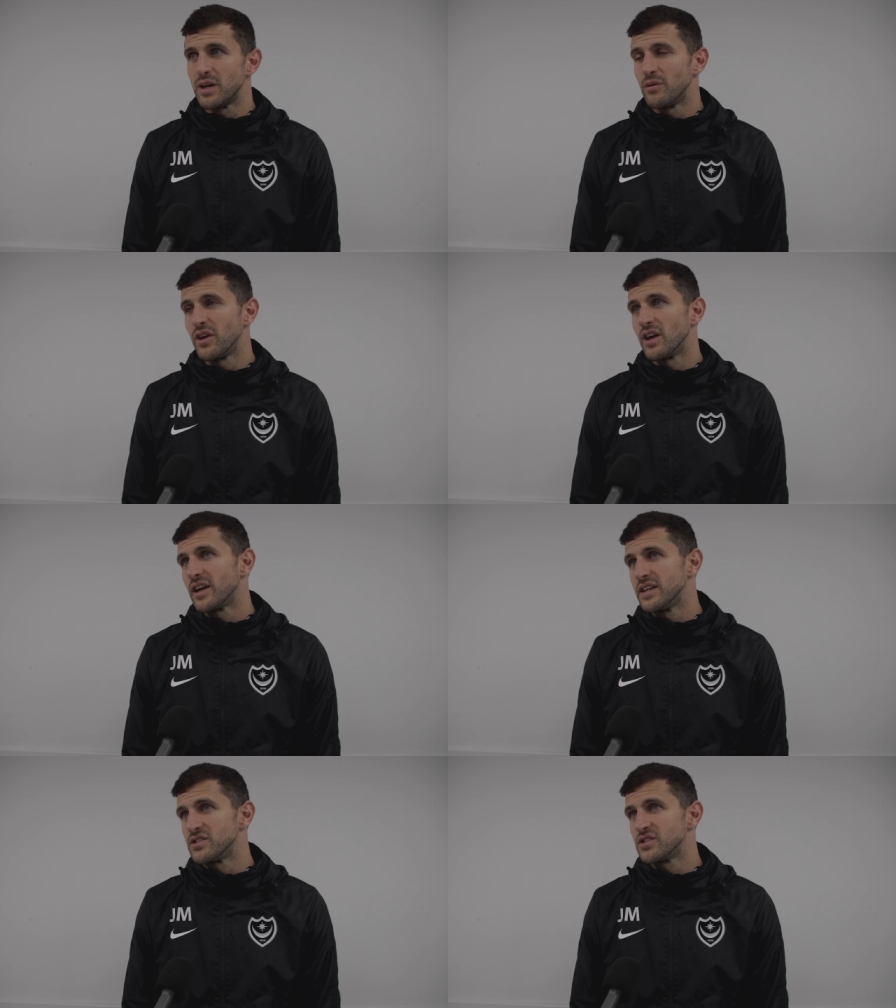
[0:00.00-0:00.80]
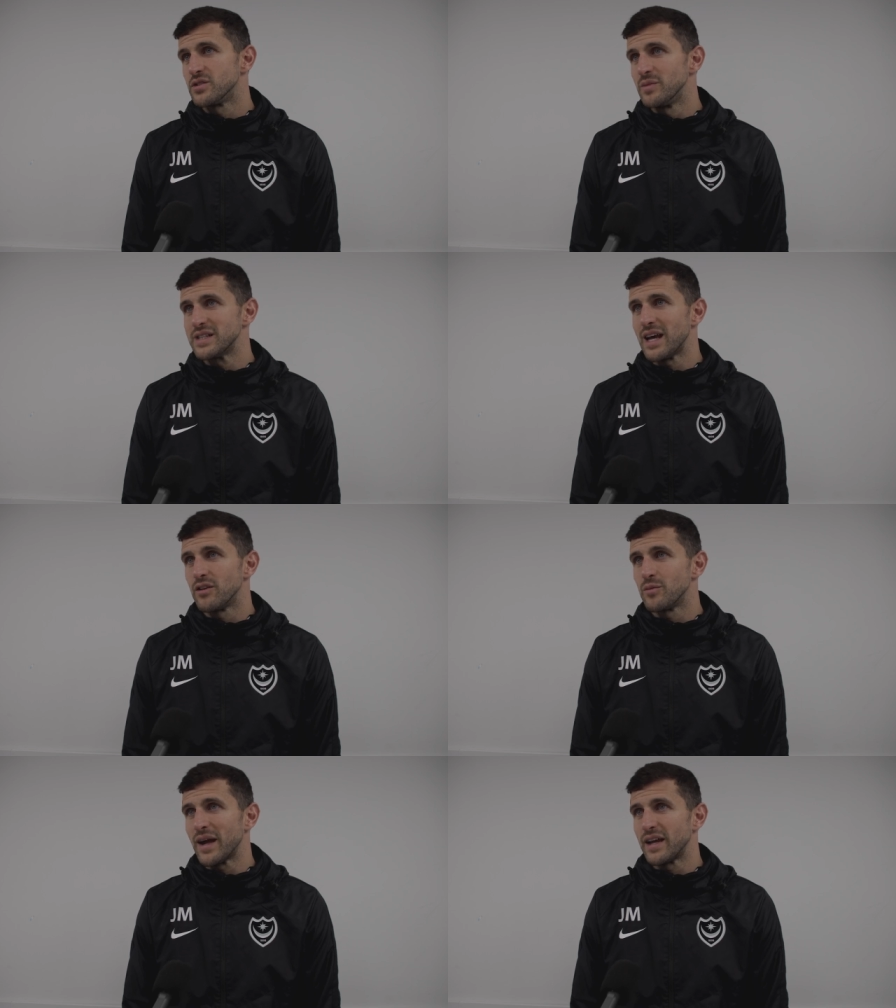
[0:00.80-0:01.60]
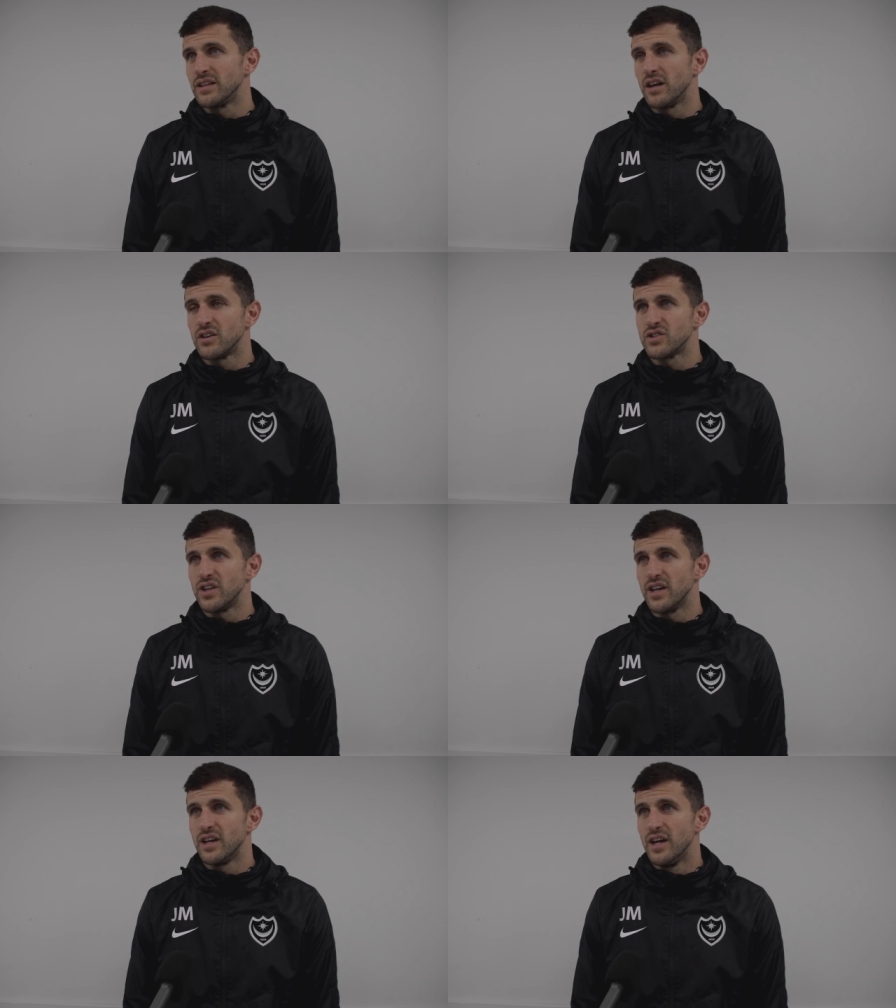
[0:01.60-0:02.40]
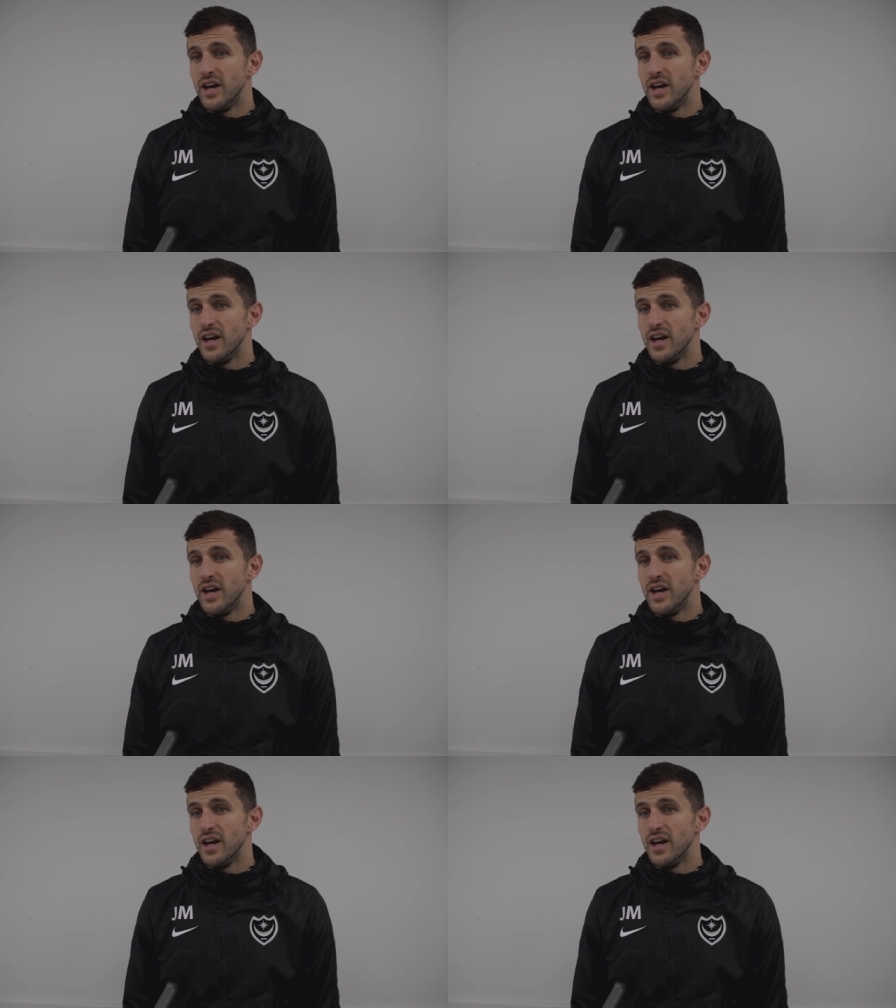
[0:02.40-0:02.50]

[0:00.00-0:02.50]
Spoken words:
They were unlucky just to miss out at the back end of last year.